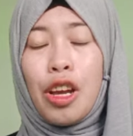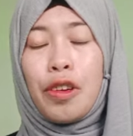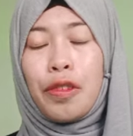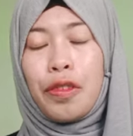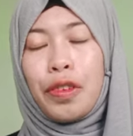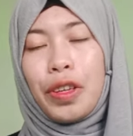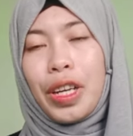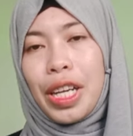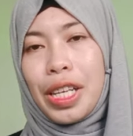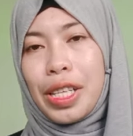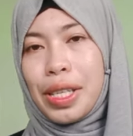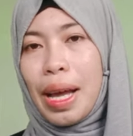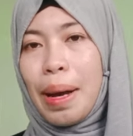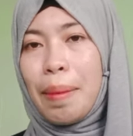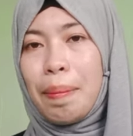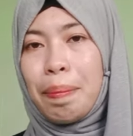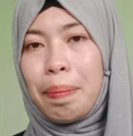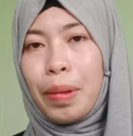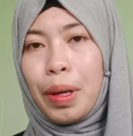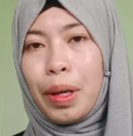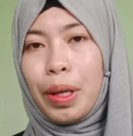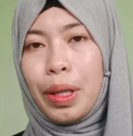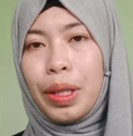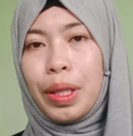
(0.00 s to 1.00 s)
For
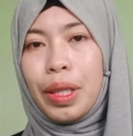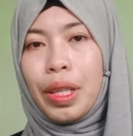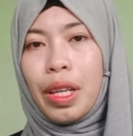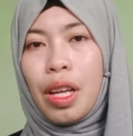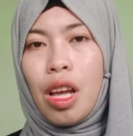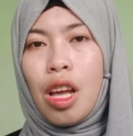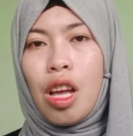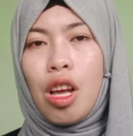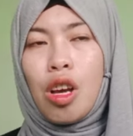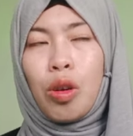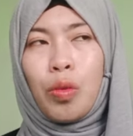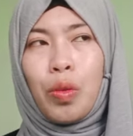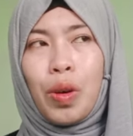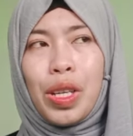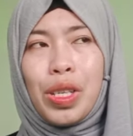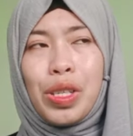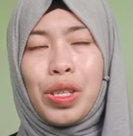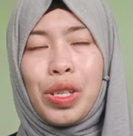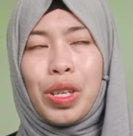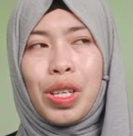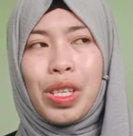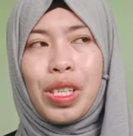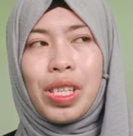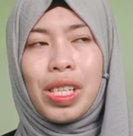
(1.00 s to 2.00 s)
example,
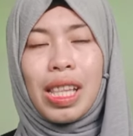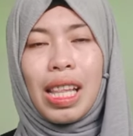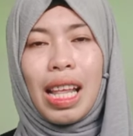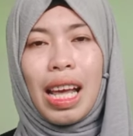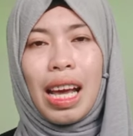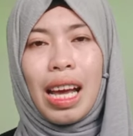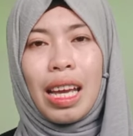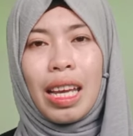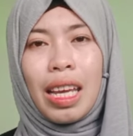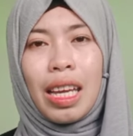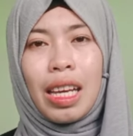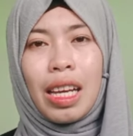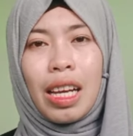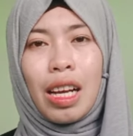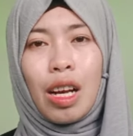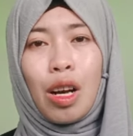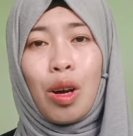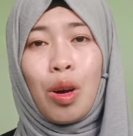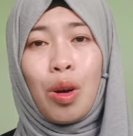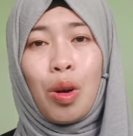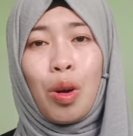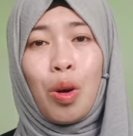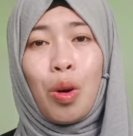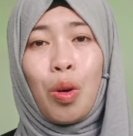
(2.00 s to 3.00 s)
questions like,
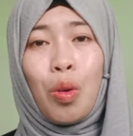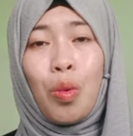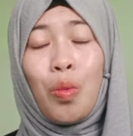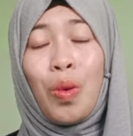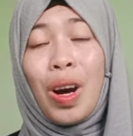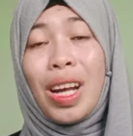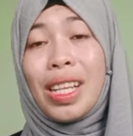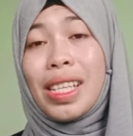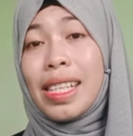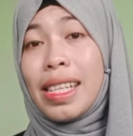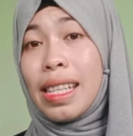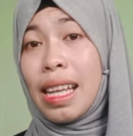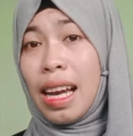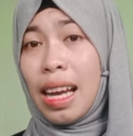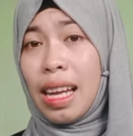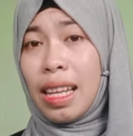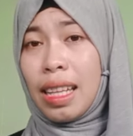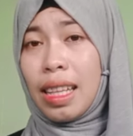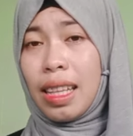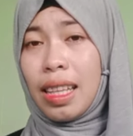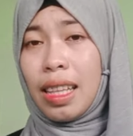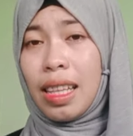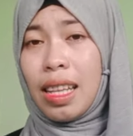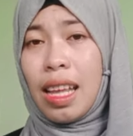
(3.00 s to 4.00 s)
what's
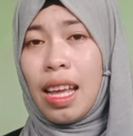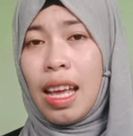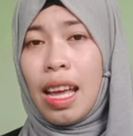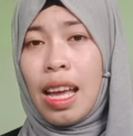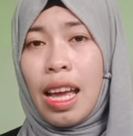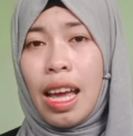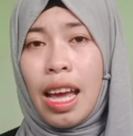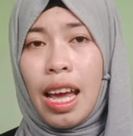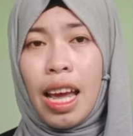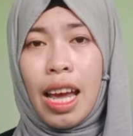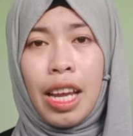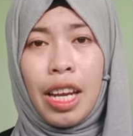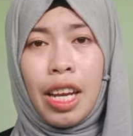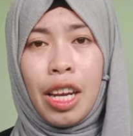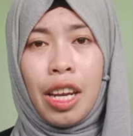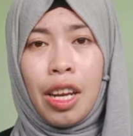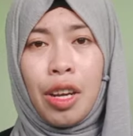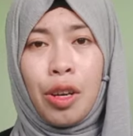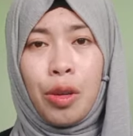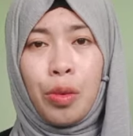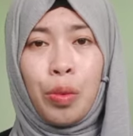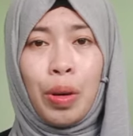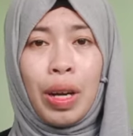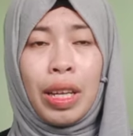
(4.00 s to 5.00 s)
that? And
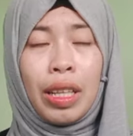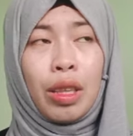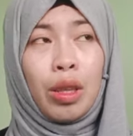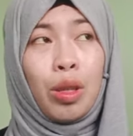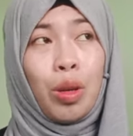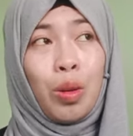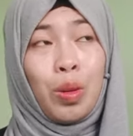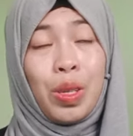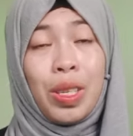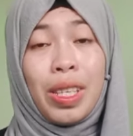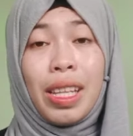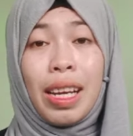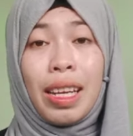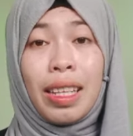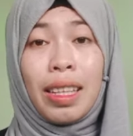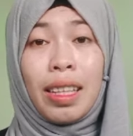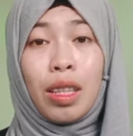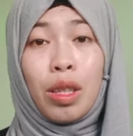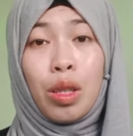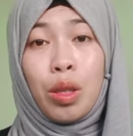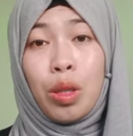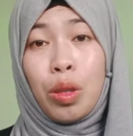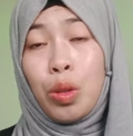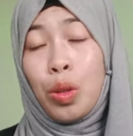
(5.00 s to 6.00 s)
what does that
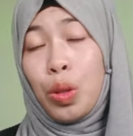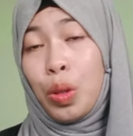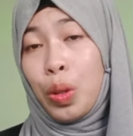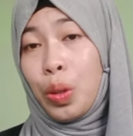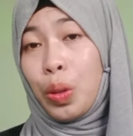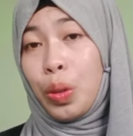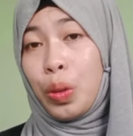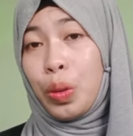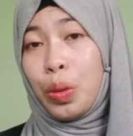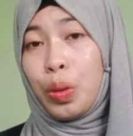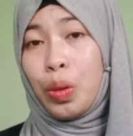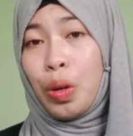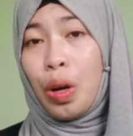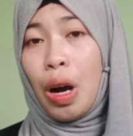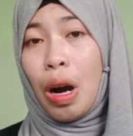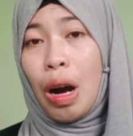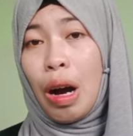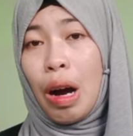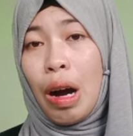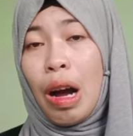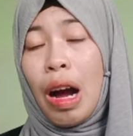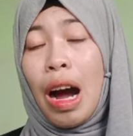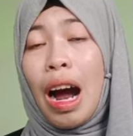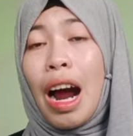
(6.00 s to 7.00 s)
do?
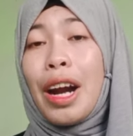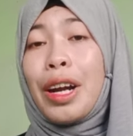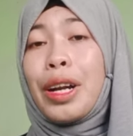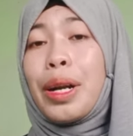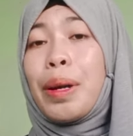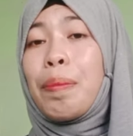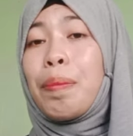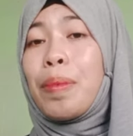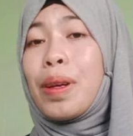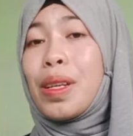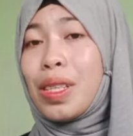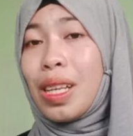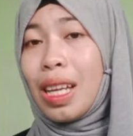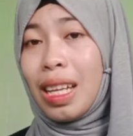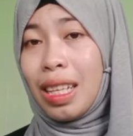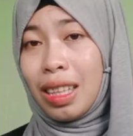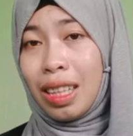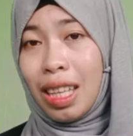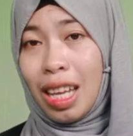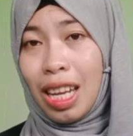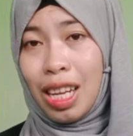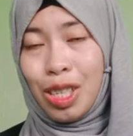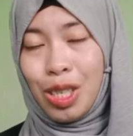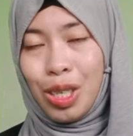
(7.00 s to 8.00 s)
Are
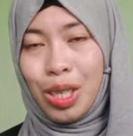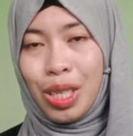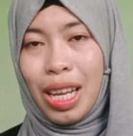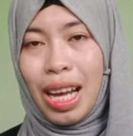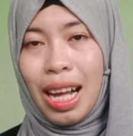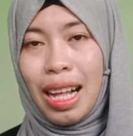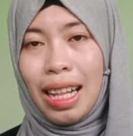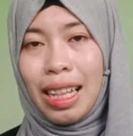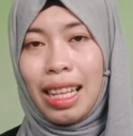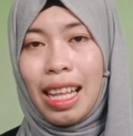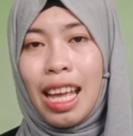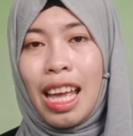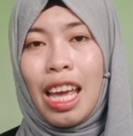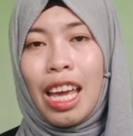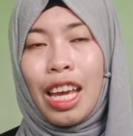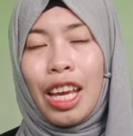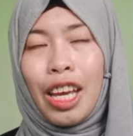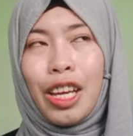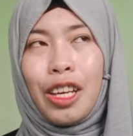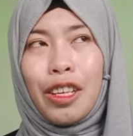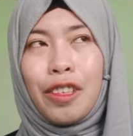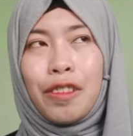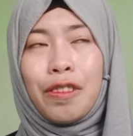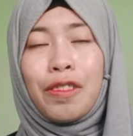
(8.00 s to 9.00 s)
representational.
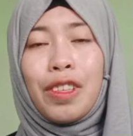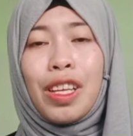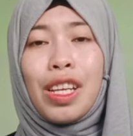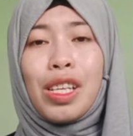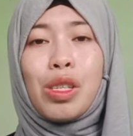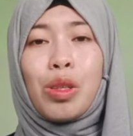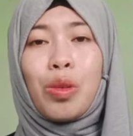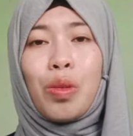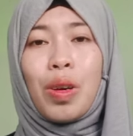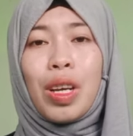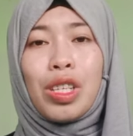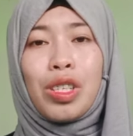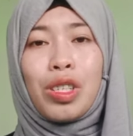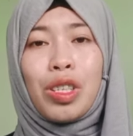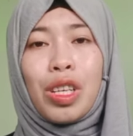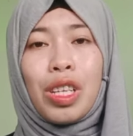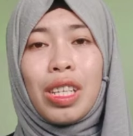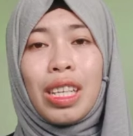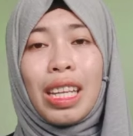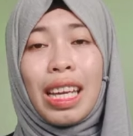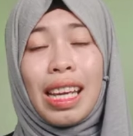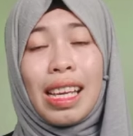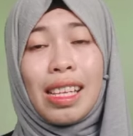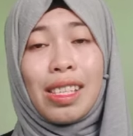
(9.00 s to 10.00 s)
If this
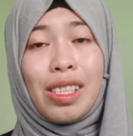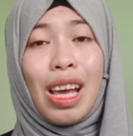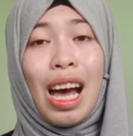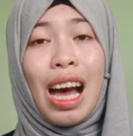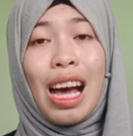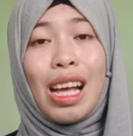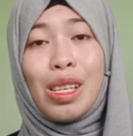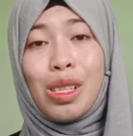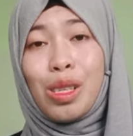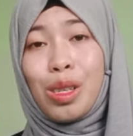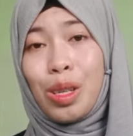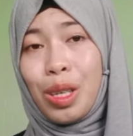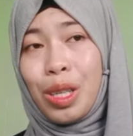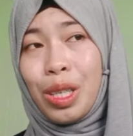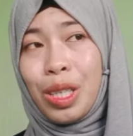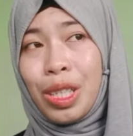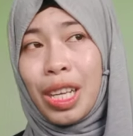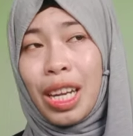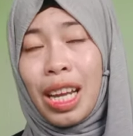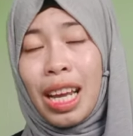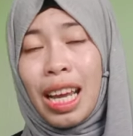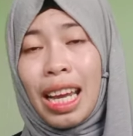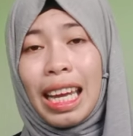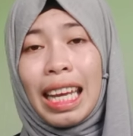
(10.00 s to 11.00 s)
question is answered,
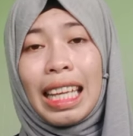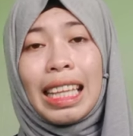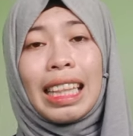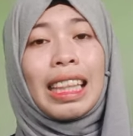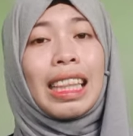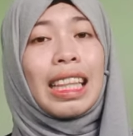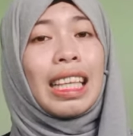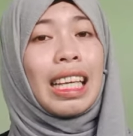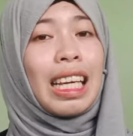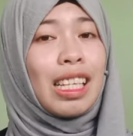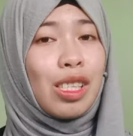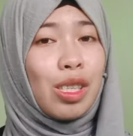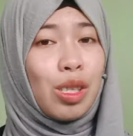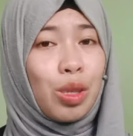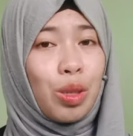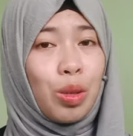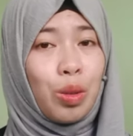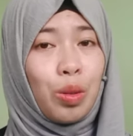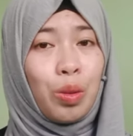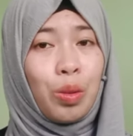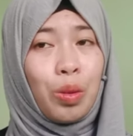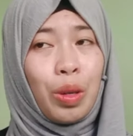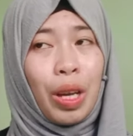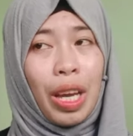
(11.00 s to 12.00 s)
it leads
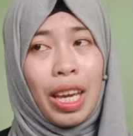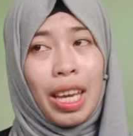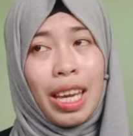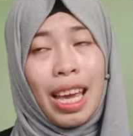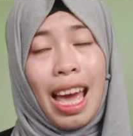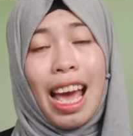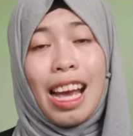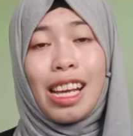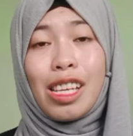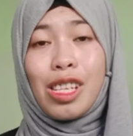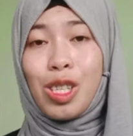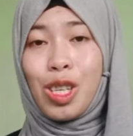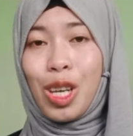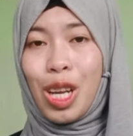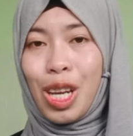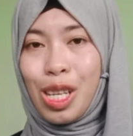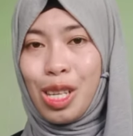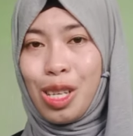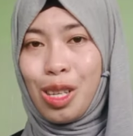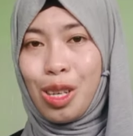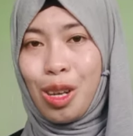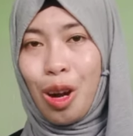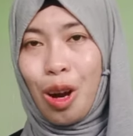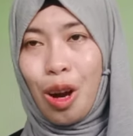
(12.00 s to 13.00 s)
to a
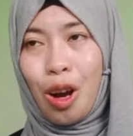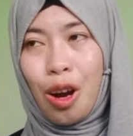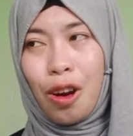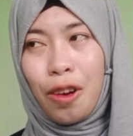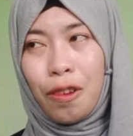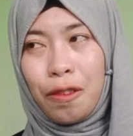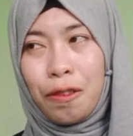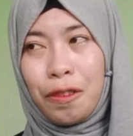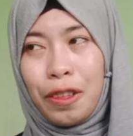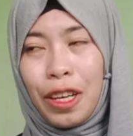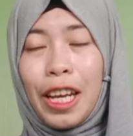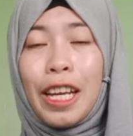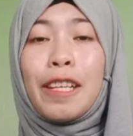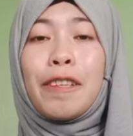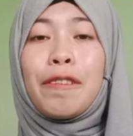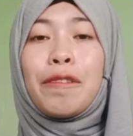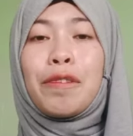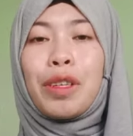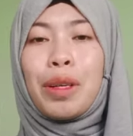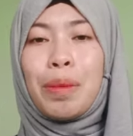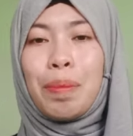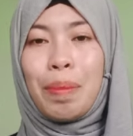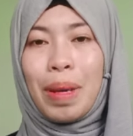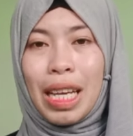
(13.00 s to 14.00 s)
exchange of
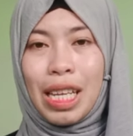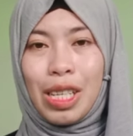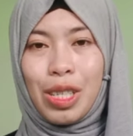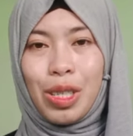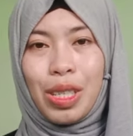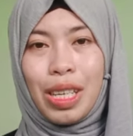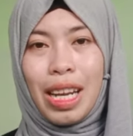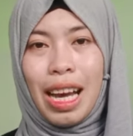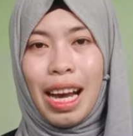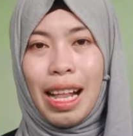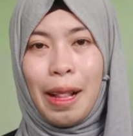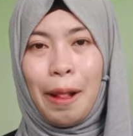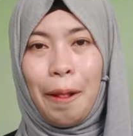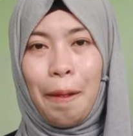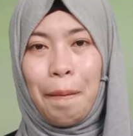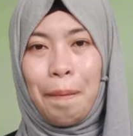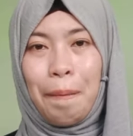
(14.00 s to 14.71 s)
informational.